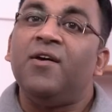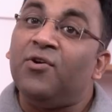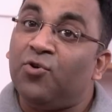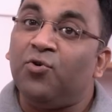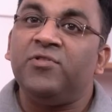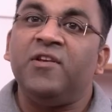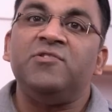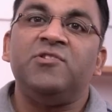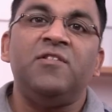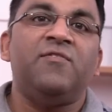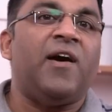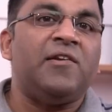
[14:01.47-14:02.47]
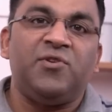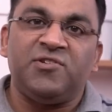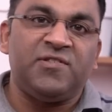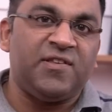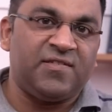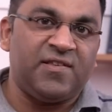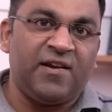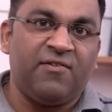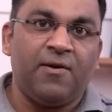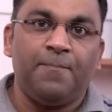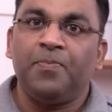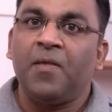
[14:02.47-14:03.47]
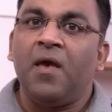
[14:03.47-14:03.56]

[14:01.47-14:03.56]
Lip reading: growth engines, valuations, etc.